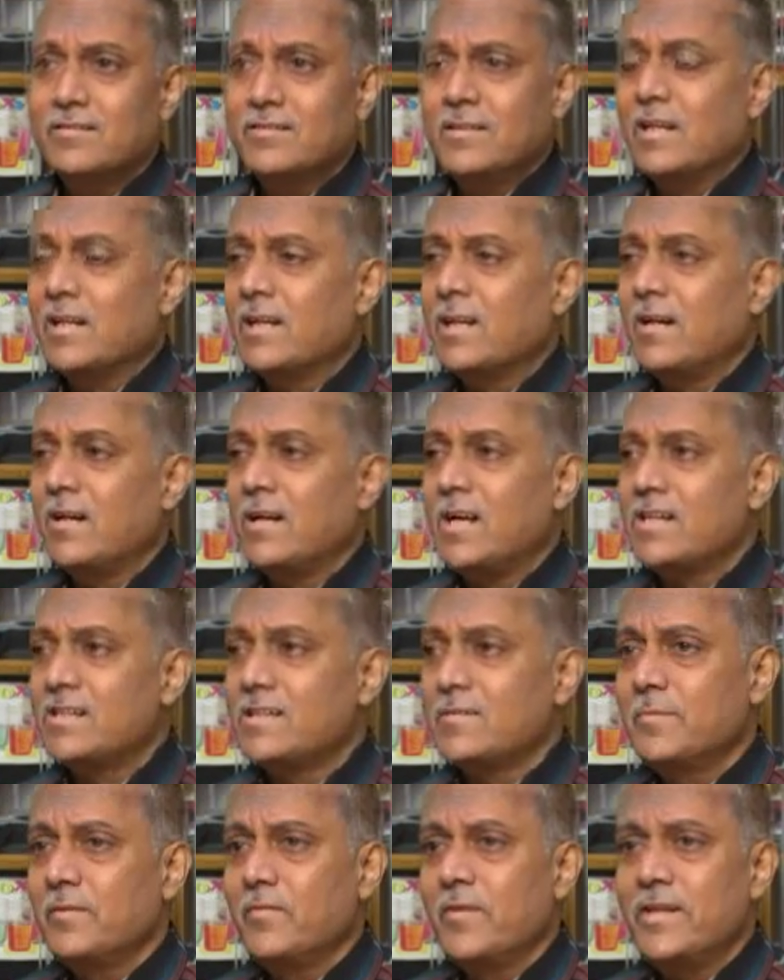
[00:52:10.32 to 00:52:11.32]
Janaka
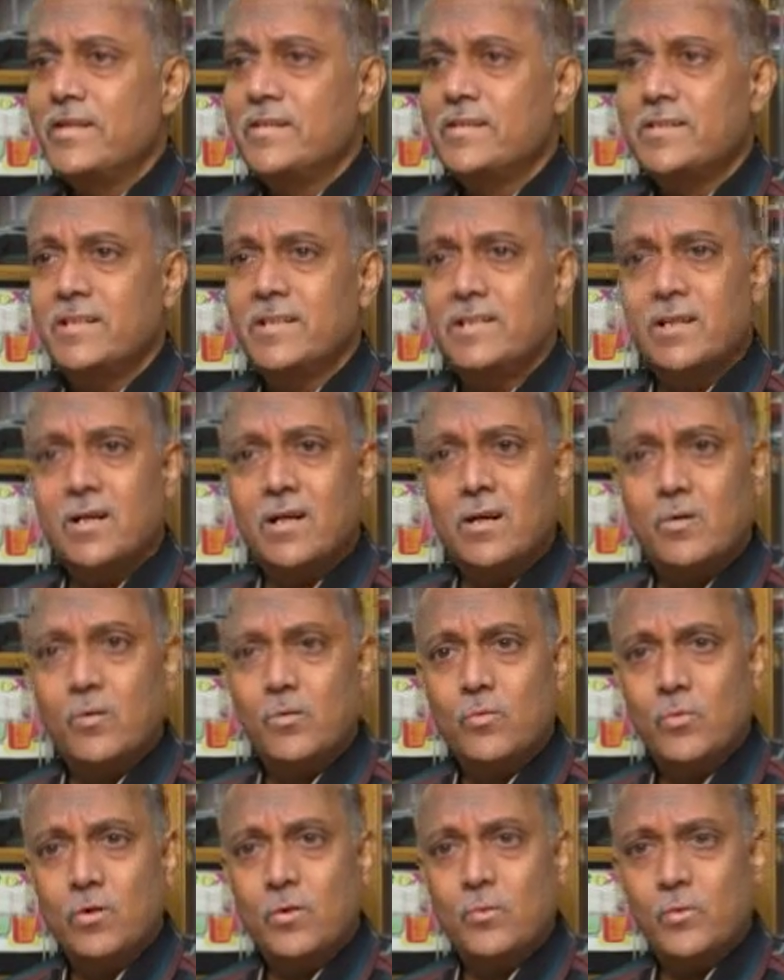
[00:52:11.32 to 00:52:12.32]
asked me, where is Sita?
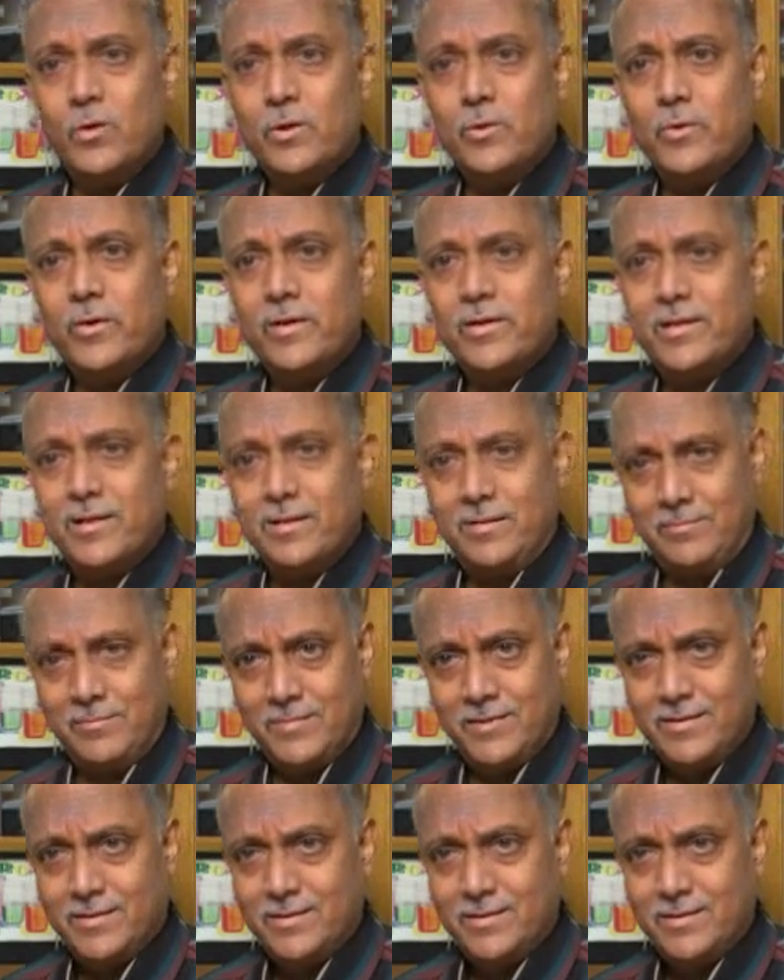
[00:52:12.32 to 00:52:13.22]
What do I tell him?